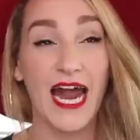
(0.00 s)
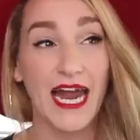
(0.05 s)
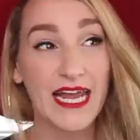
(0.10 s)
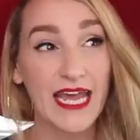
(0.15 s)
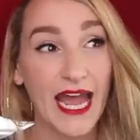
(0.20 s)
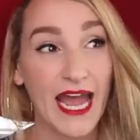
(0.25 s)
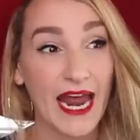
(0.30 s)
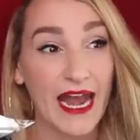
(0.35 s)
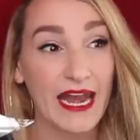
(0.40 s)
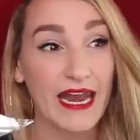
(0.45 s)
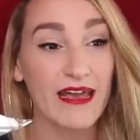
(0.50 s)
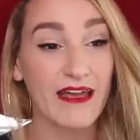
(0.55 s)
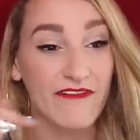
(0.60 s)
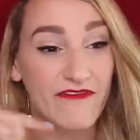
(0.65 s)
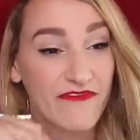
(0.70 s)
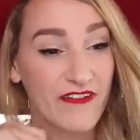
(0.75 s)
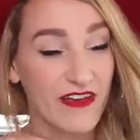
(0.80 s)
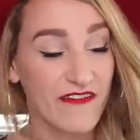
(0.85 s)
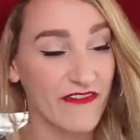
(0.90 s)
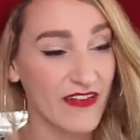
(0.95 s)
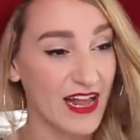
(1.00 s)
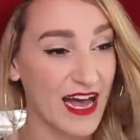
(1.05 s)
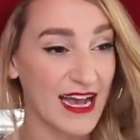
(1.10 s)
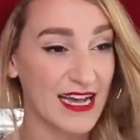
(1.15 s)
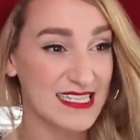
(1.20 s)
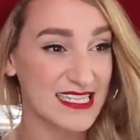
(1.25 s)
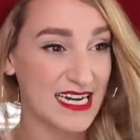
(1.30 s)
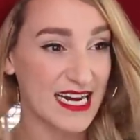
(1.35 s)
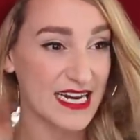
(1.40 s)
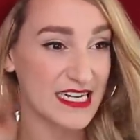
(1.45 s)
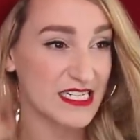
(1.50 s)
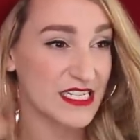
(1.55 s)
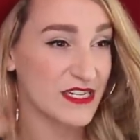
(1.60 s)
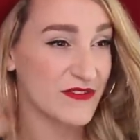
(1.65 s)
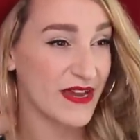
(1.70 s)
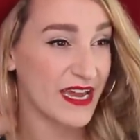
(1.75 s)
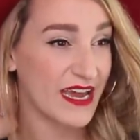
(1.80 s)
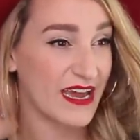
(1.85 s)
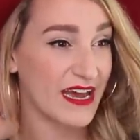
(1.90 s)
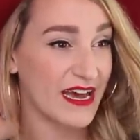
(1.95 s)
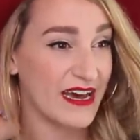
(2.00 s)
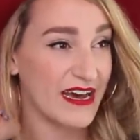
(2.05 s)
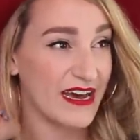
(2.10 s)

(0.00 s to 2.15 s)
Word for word: And again, if Elias and I do a